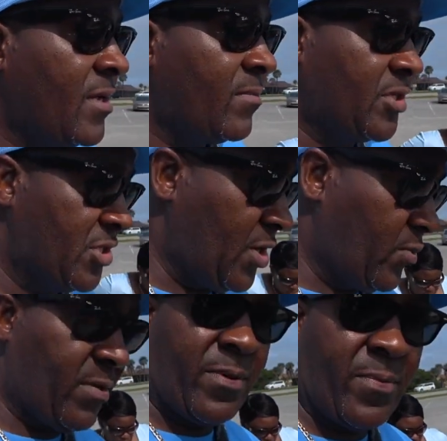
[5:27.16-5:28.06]
but she ain't
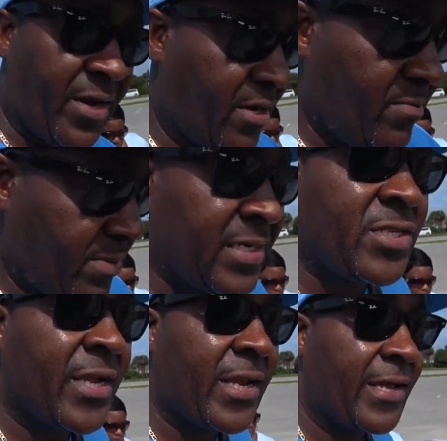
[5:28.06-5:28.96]
really prepared. But let's
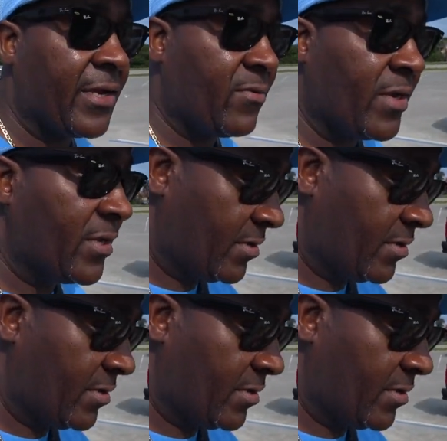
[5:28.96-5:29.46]
check it out anyway.